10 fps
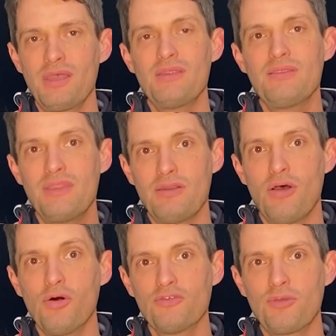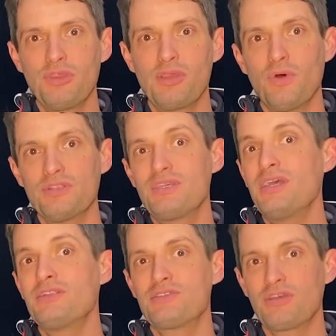then ultimately, once it
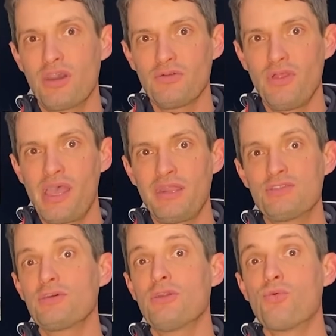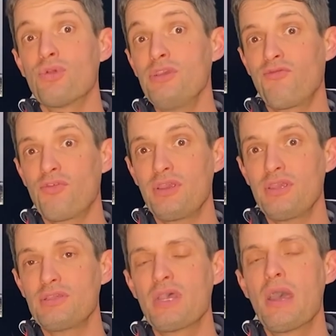hits the gutter line, it's gonna
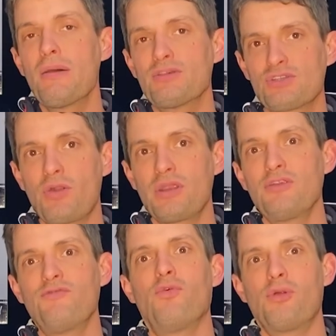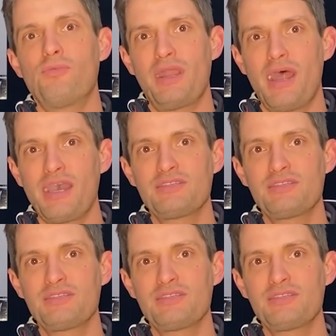refreeze, starting to form that ice